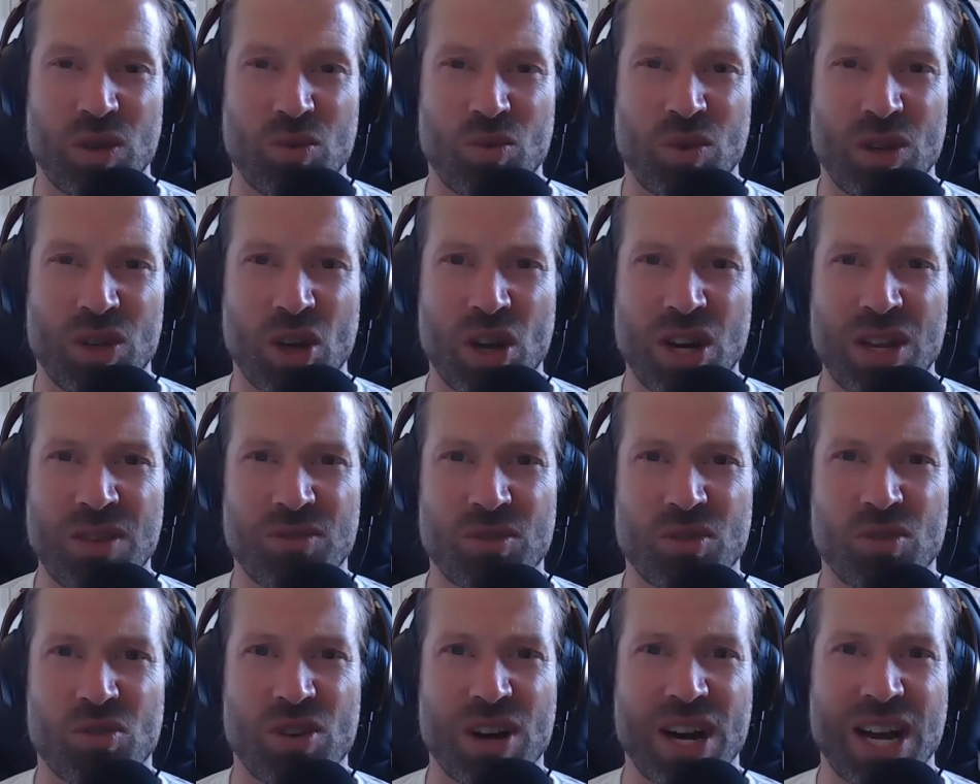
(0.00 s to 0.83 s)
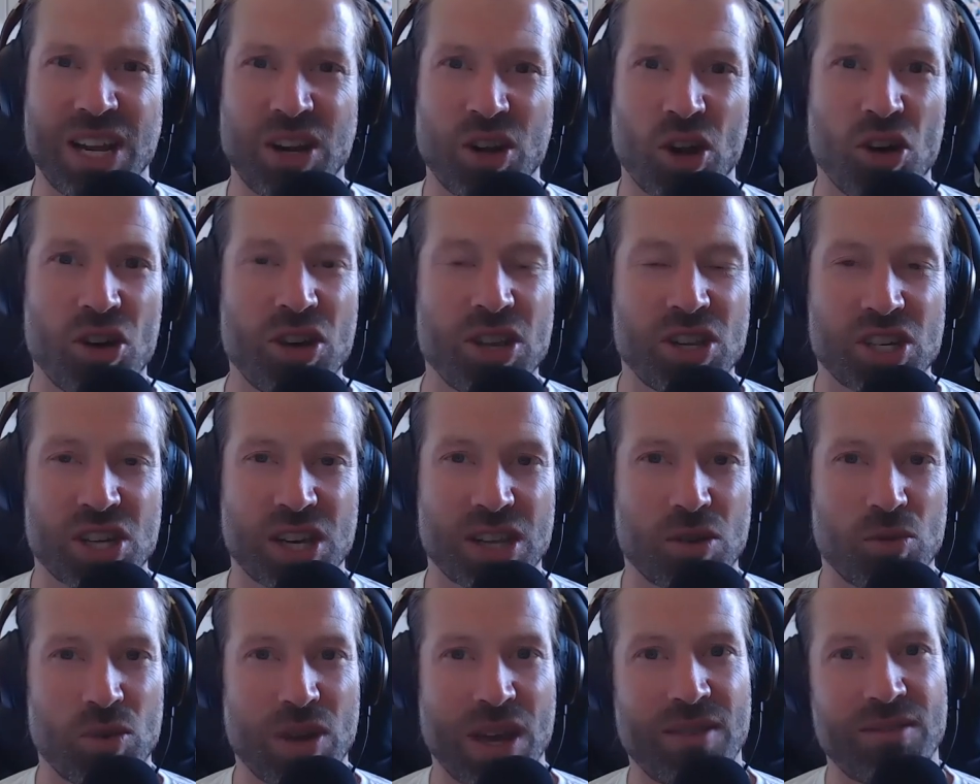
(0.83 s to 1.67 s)
we don't even really know each
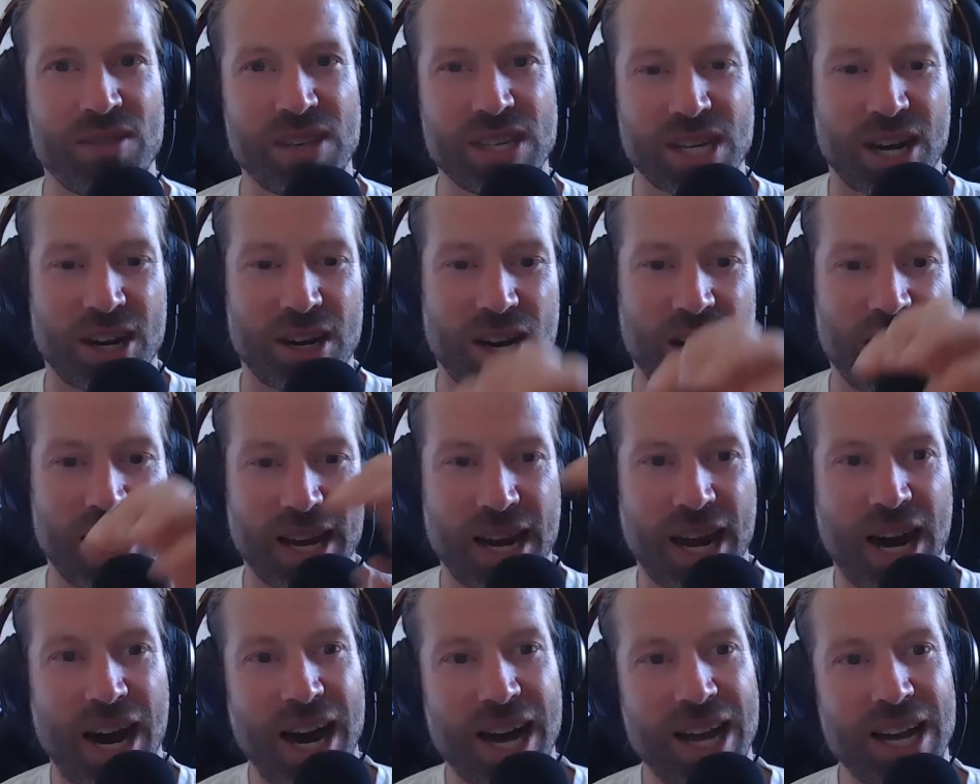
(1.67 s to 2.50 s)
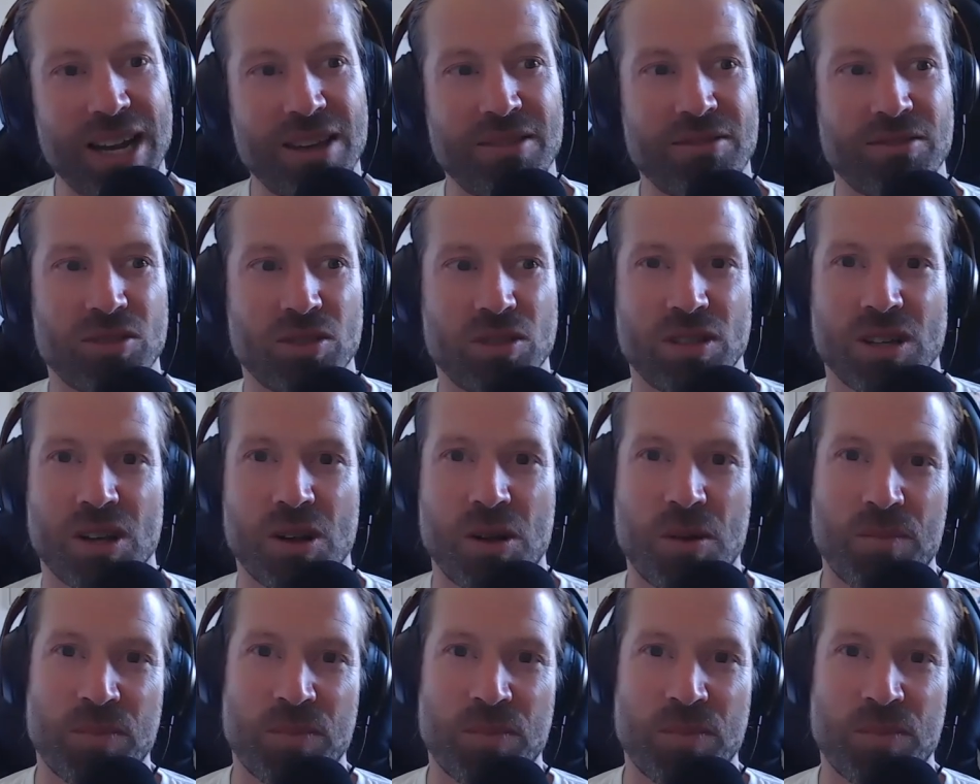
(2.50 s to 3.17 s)
other we have these kind of like high level